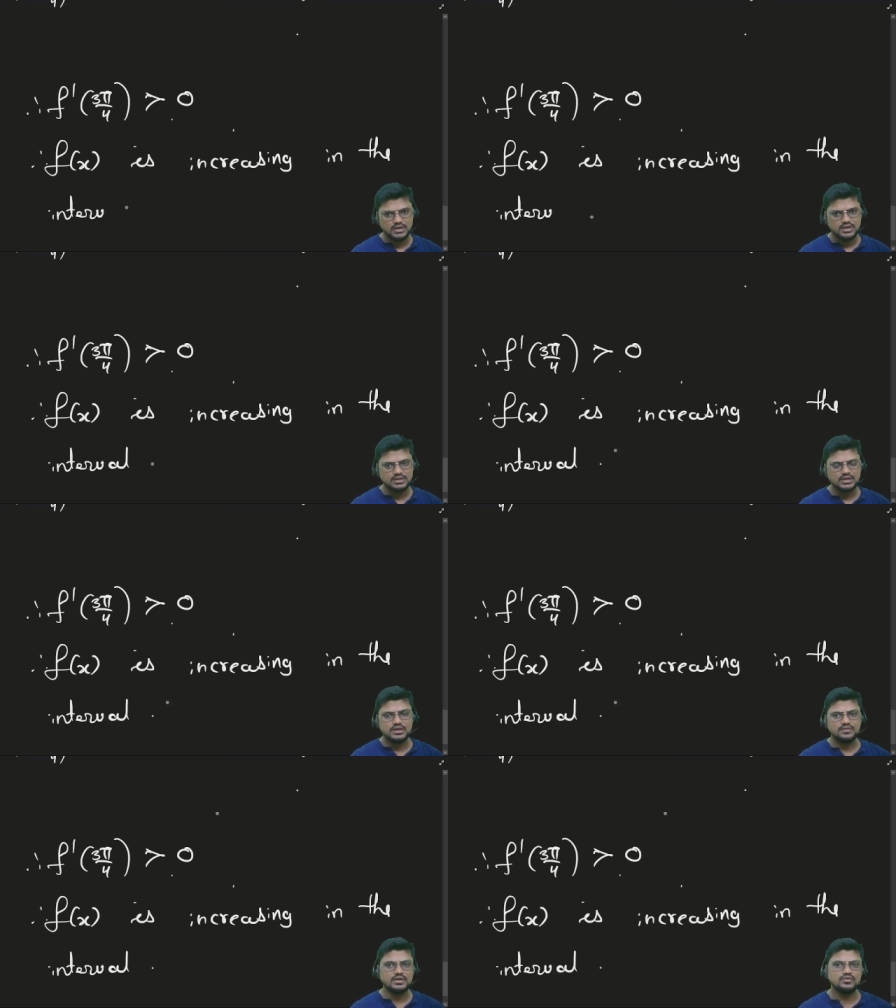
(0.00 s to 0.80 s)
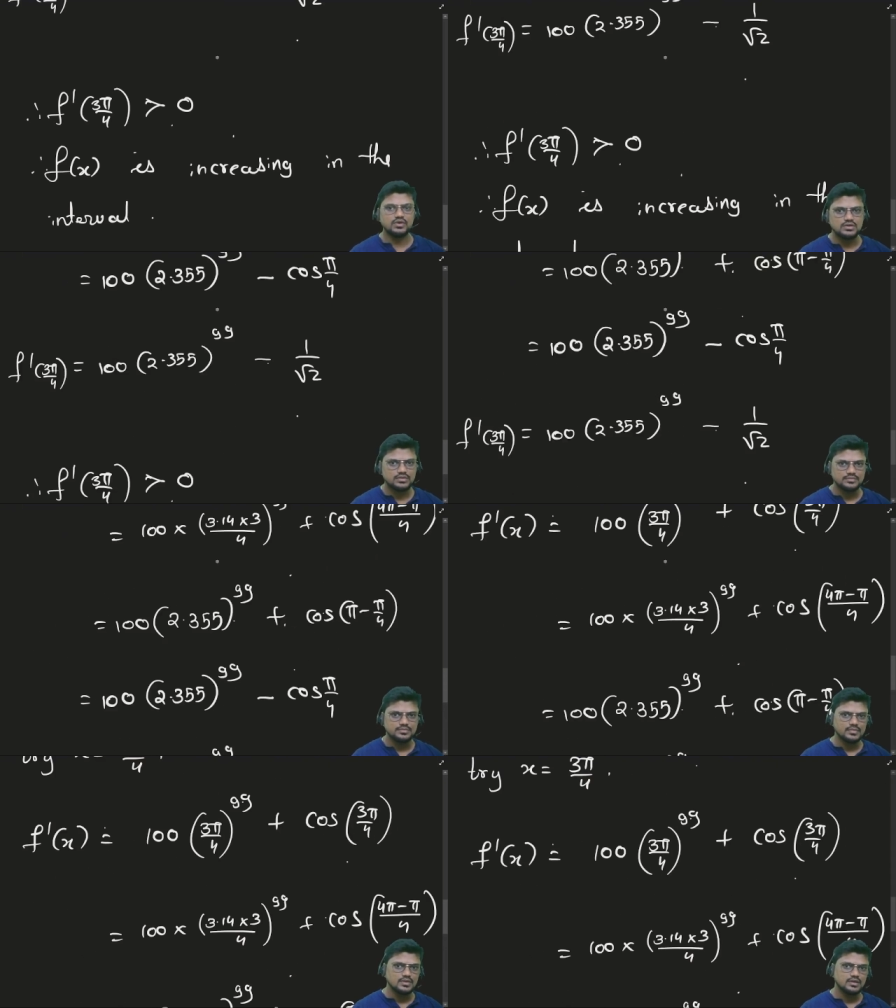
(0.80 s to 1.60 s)
In the interval what?
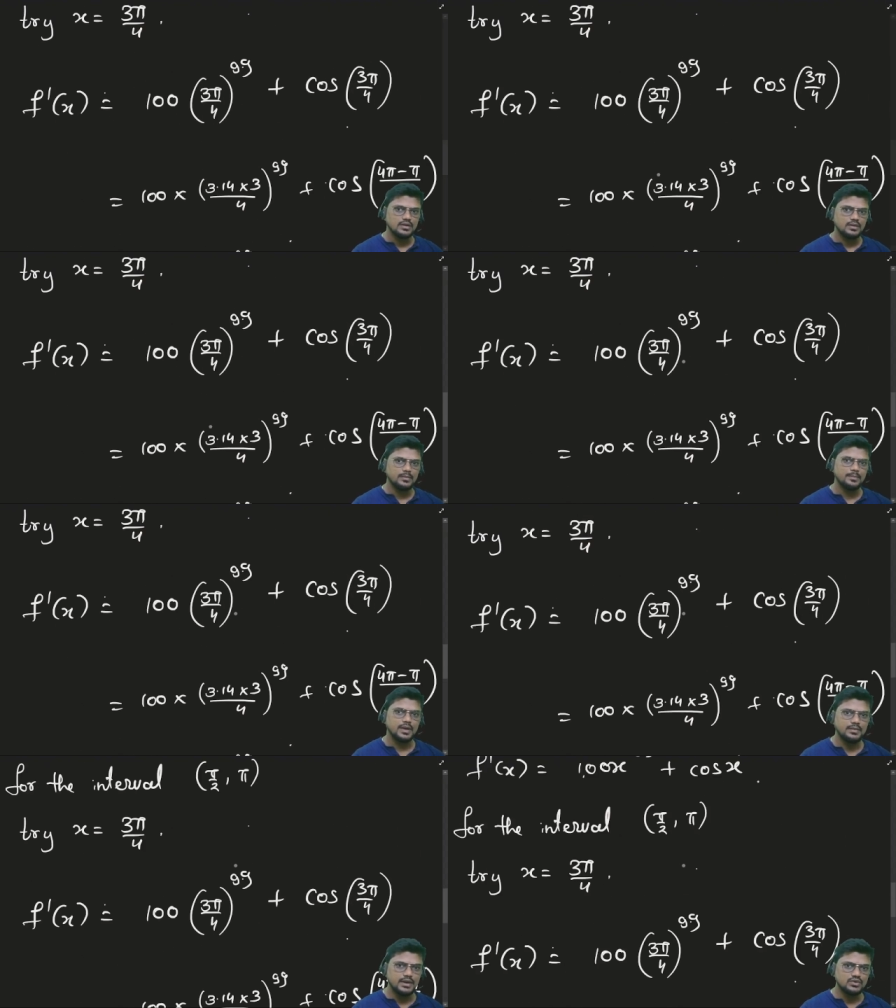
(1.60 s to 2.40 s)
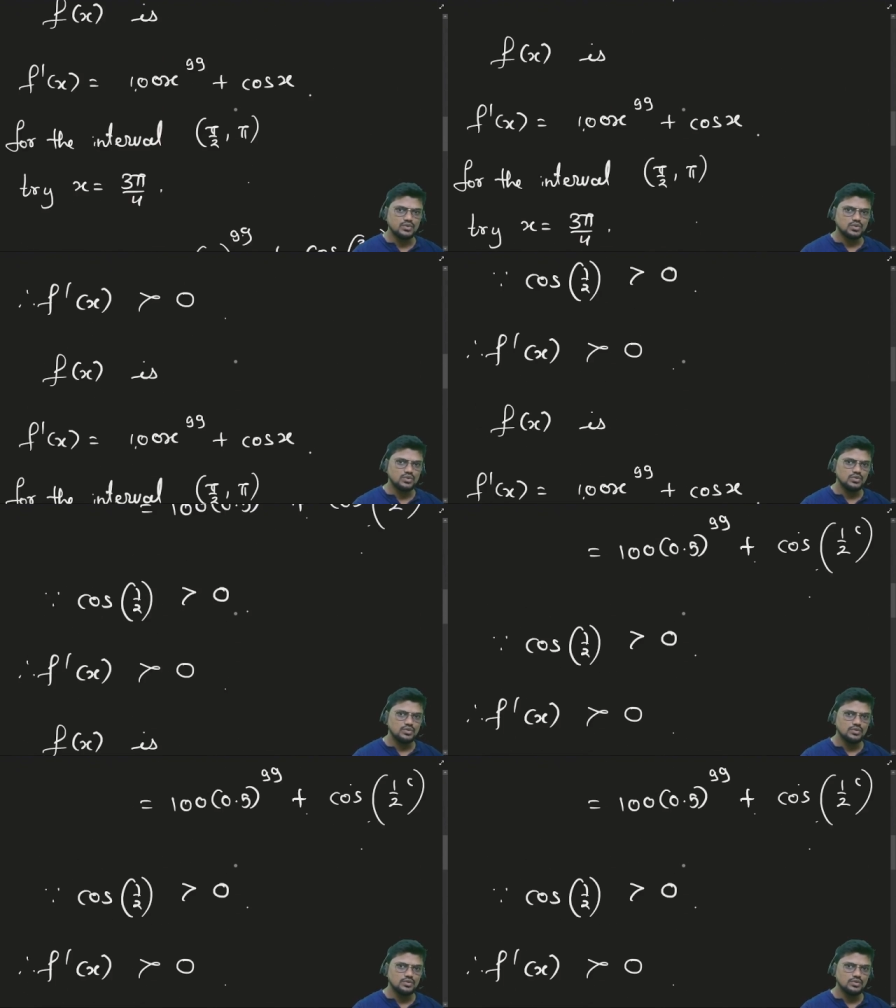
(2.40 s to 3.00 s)
Pi by 2 to